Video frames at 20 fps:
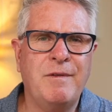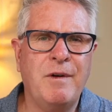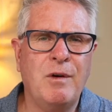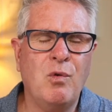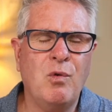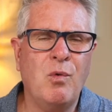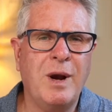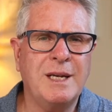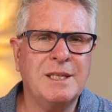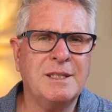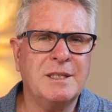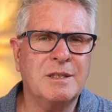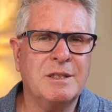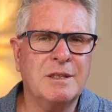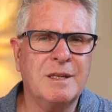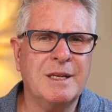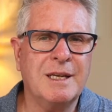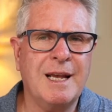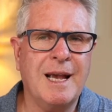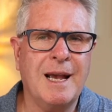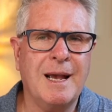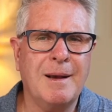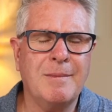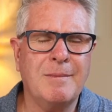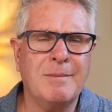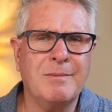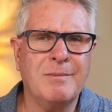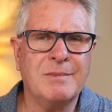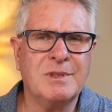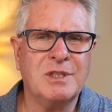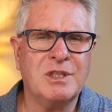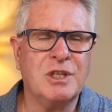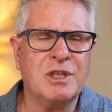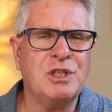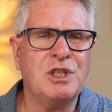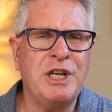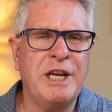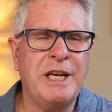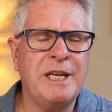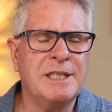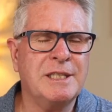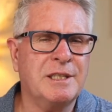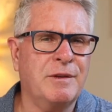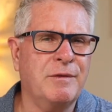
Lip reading: always suggest.